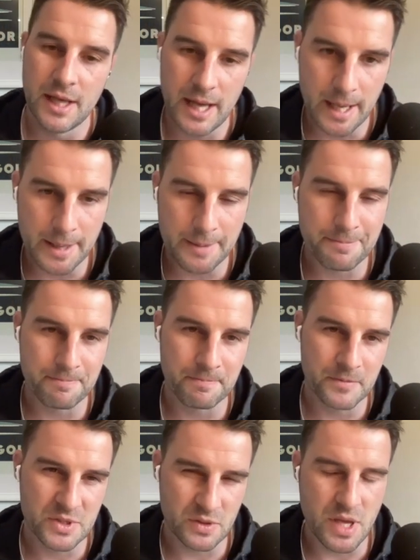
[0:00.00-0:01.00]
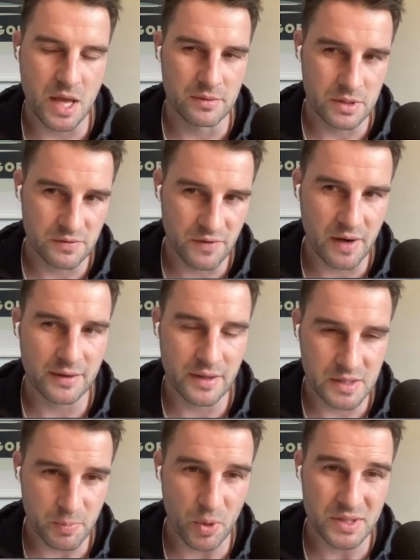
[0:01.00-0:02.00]
Um, so yeah, just very
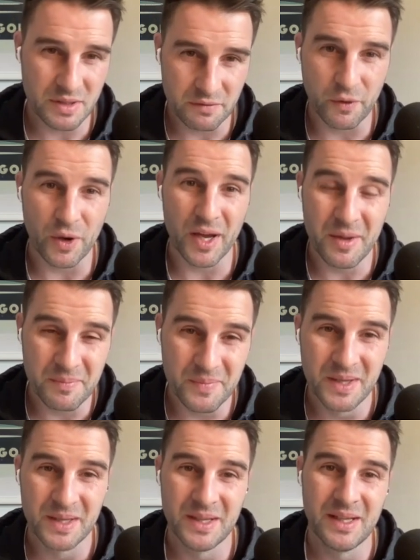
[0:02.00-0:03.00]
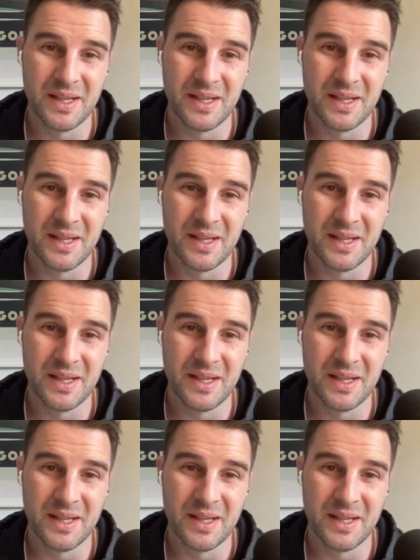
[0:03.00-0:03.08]
disappointing for him